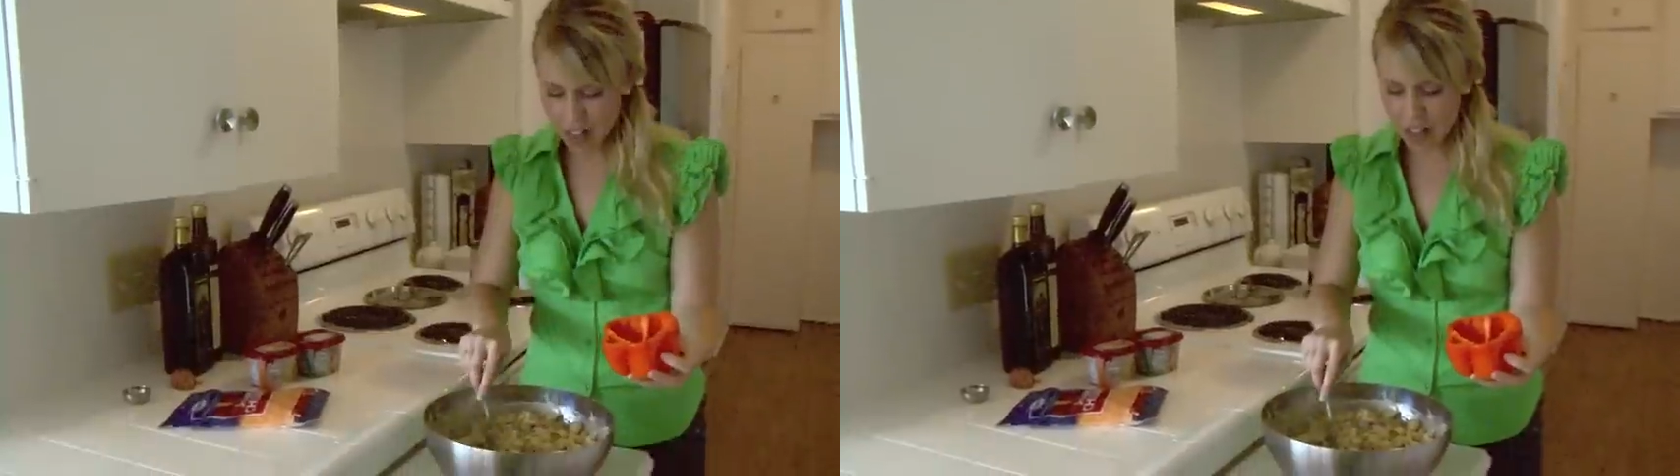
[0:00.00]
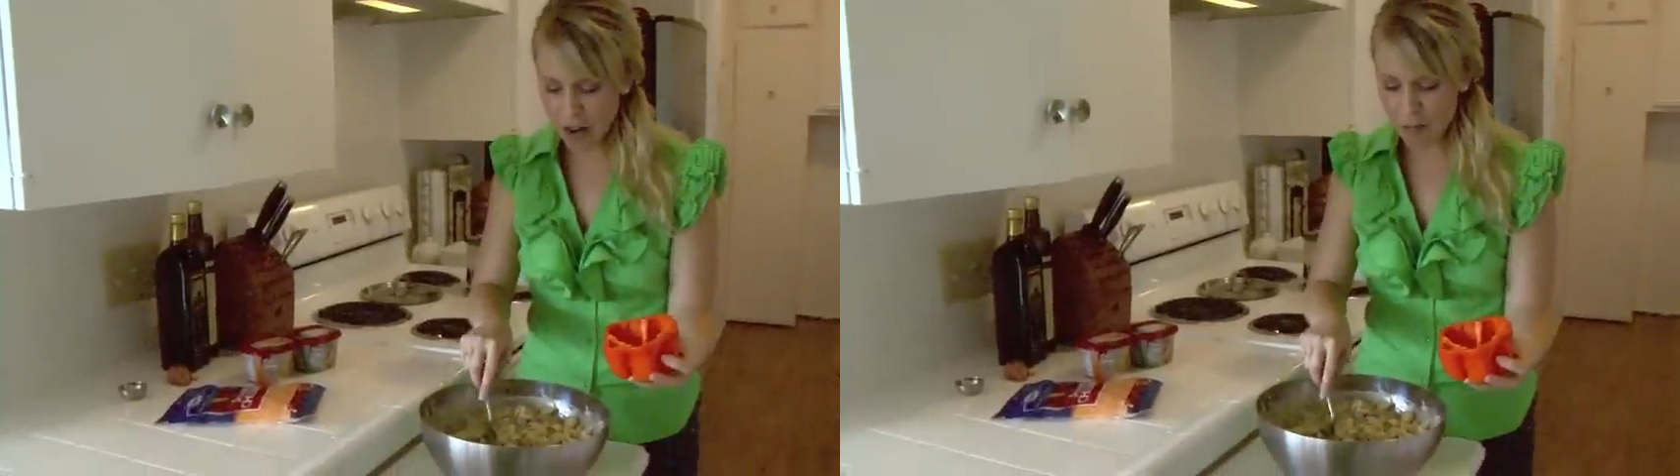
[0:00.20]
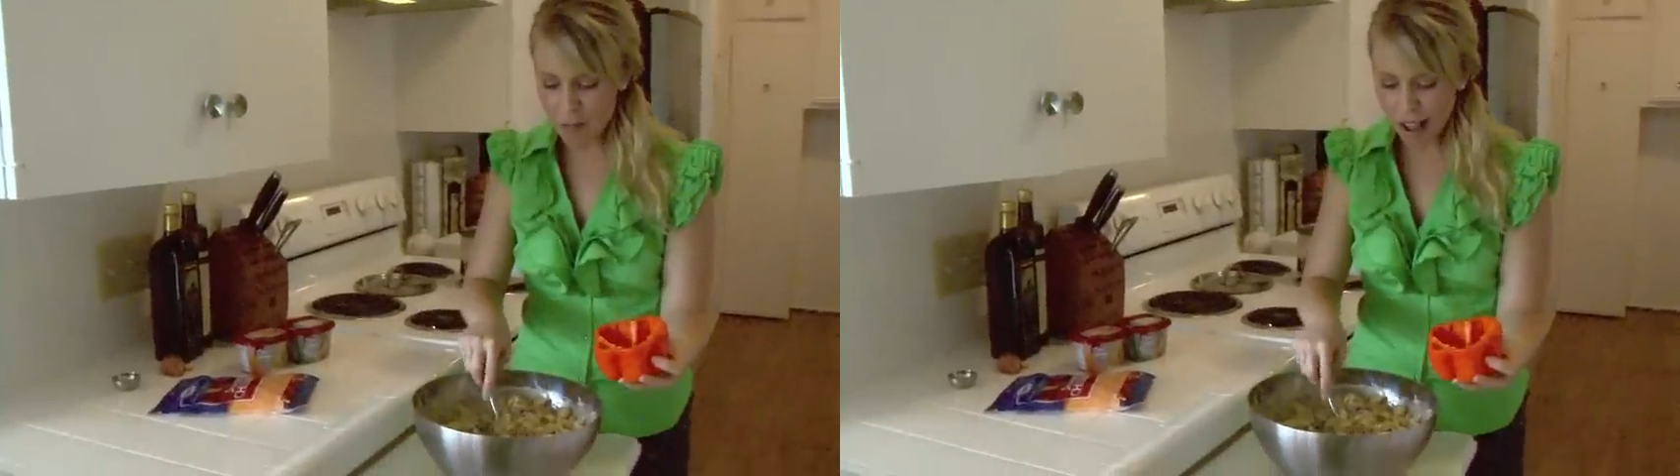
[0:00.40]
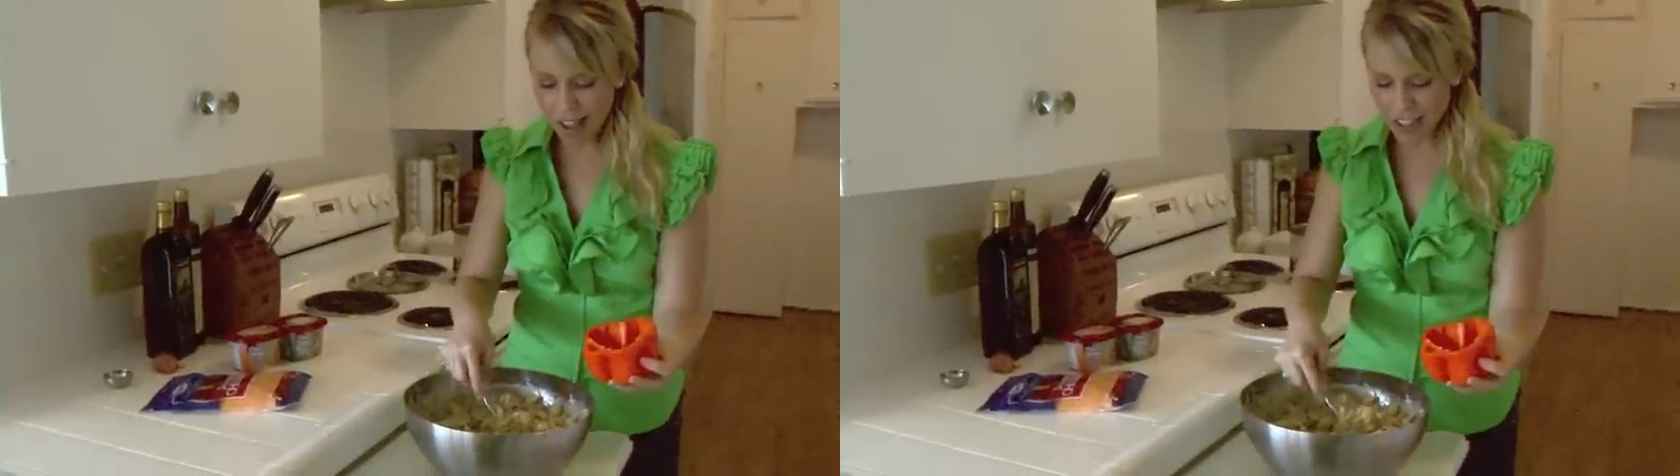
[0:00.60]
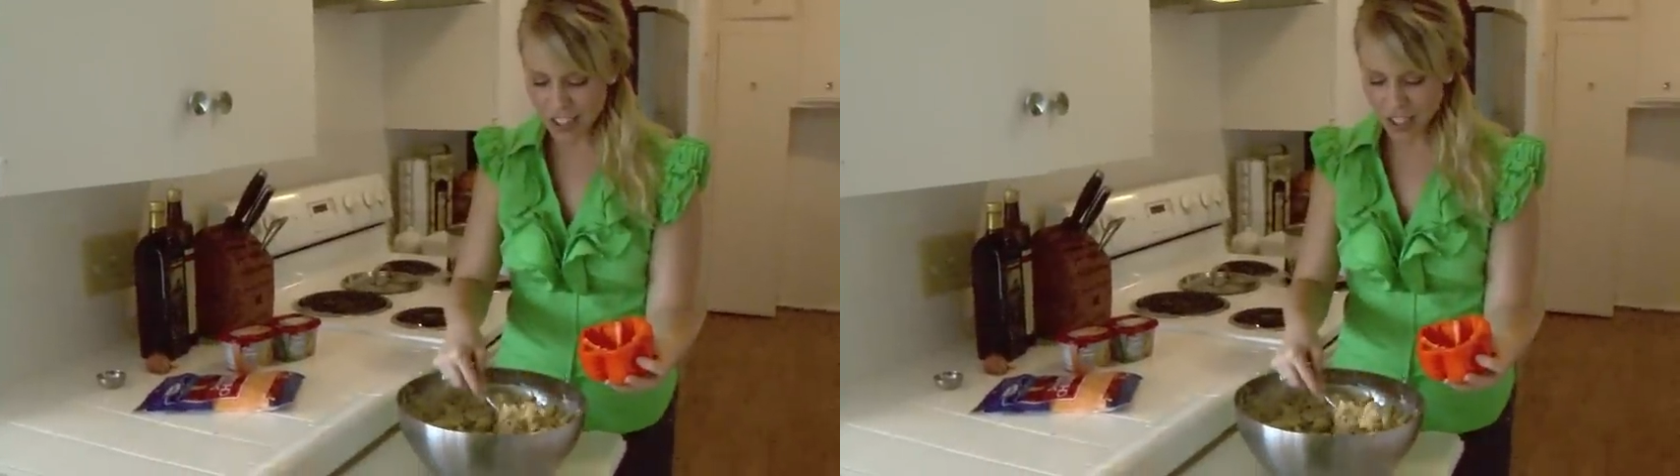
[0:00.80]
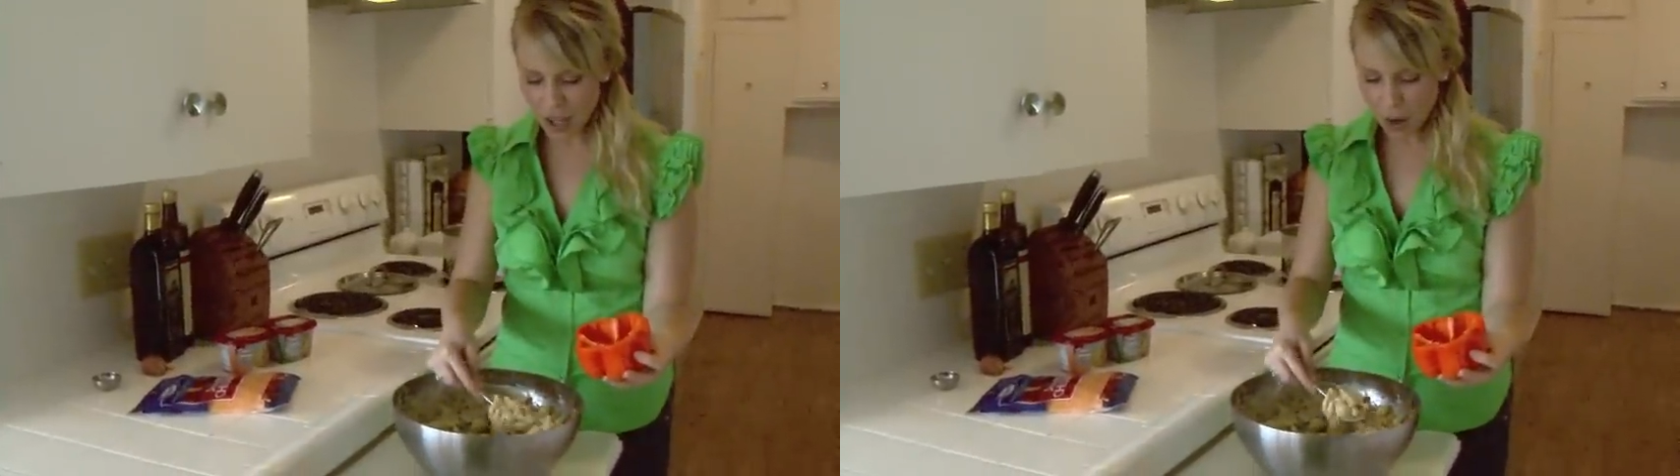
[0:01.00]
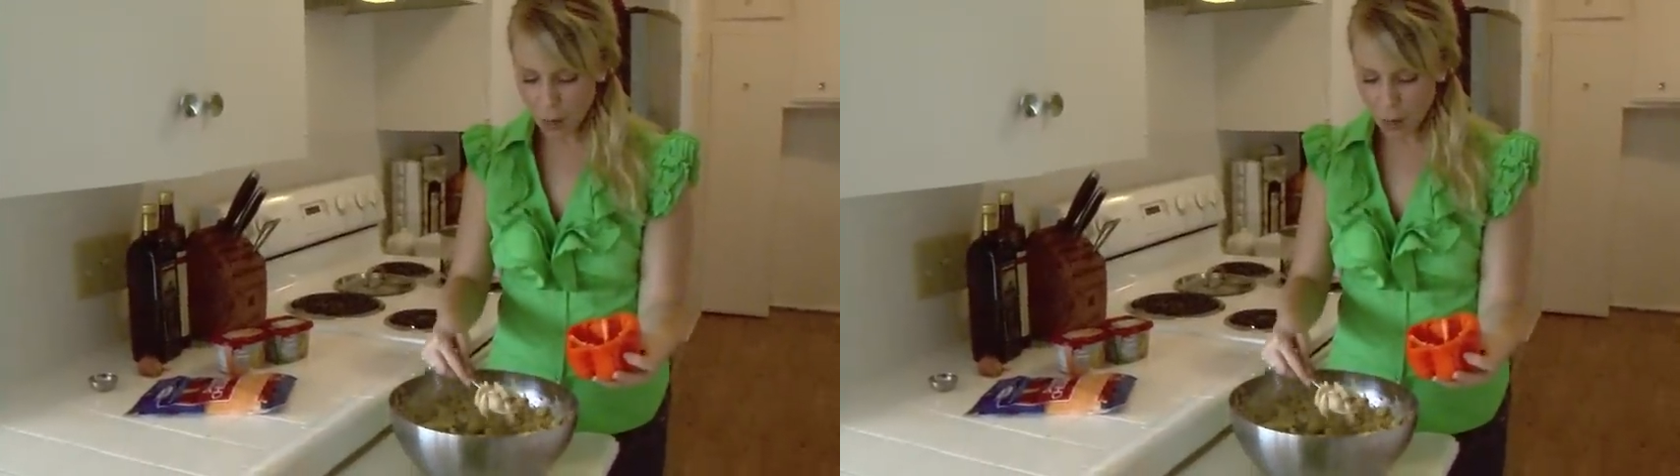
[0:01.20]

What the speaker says: their match